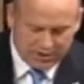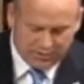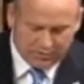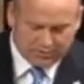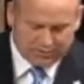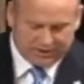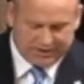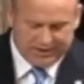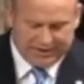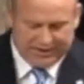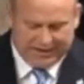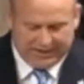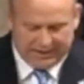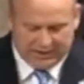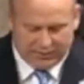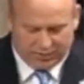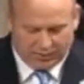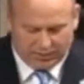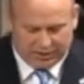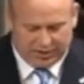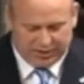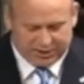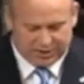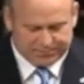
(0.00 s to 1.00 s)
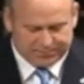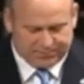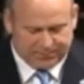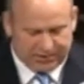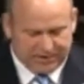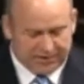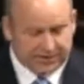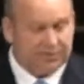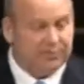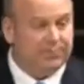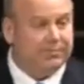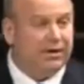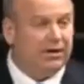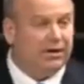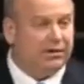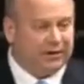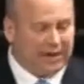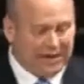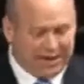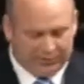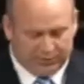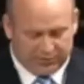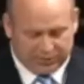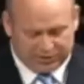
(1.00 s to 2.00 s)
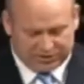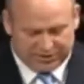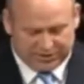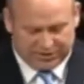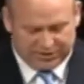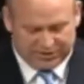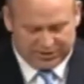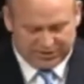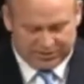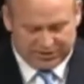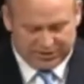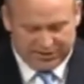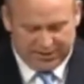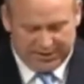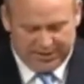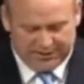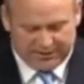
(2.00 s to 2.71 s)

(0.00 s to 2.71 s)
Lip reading: with Canadian work experience and better language skills.